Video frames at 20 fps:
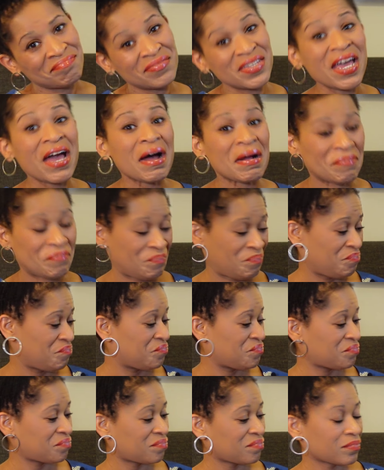Yeah,
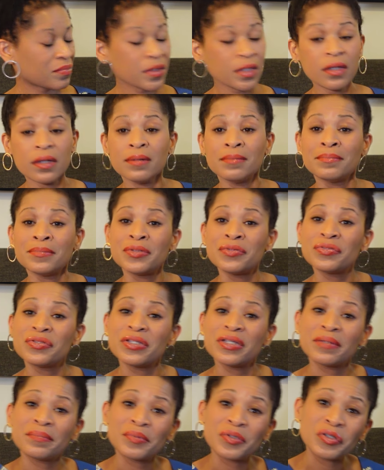
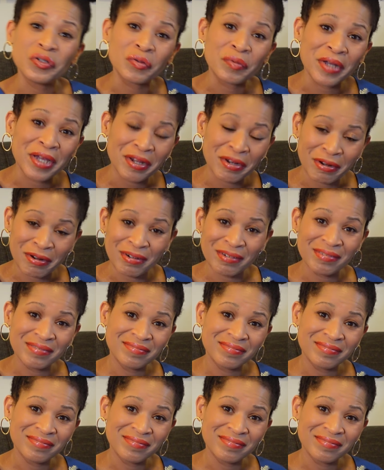museum curator,